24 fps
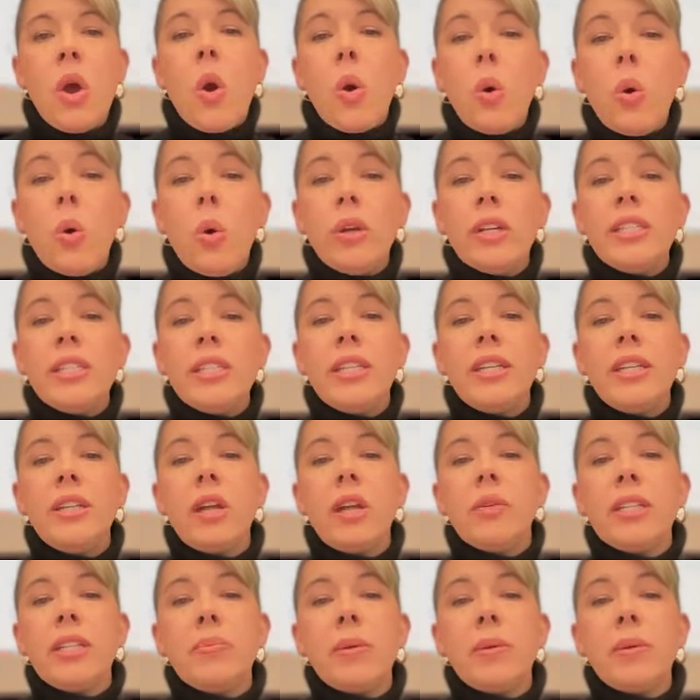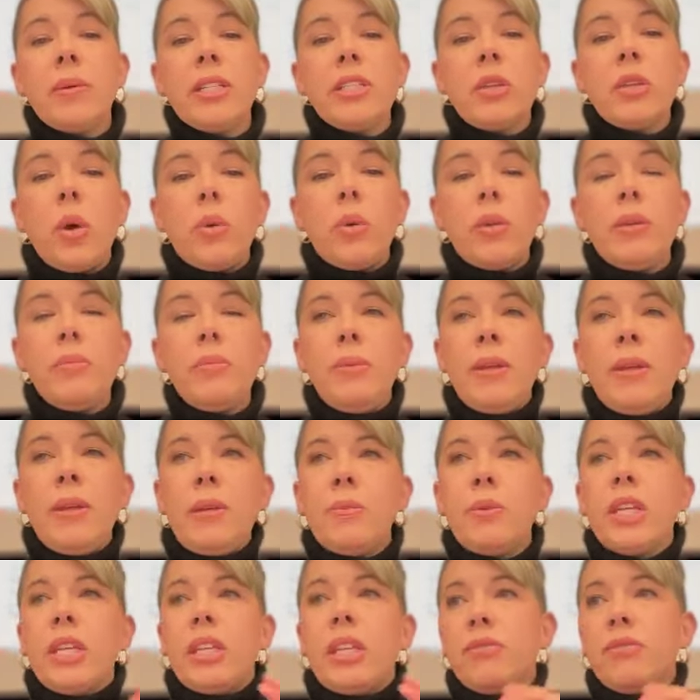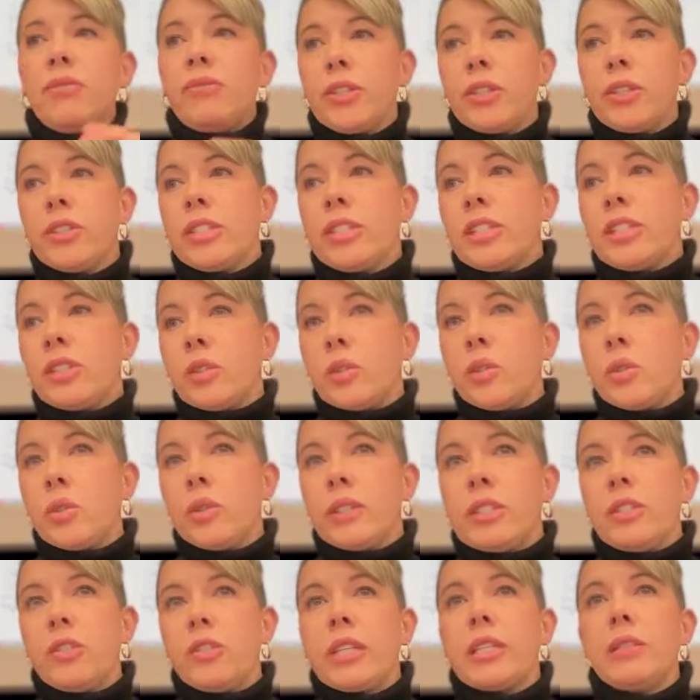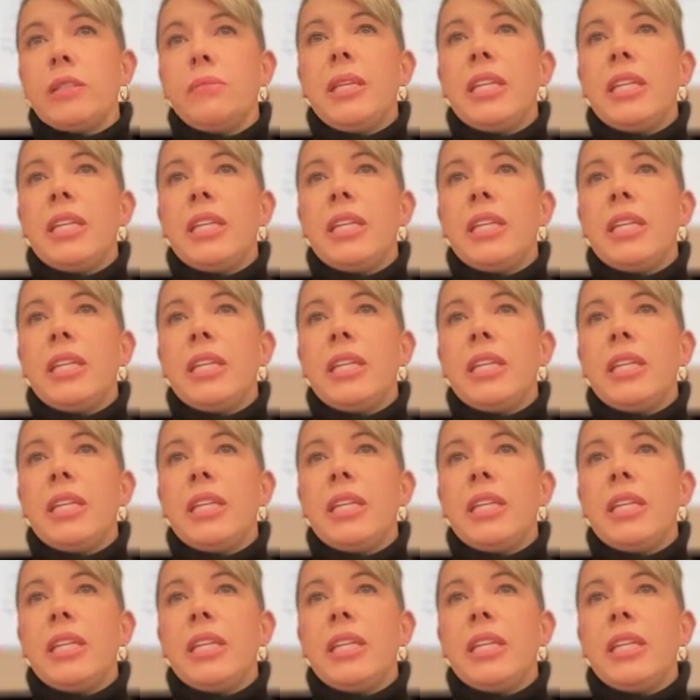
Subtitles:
or send a response to only people in the Fullerton School District,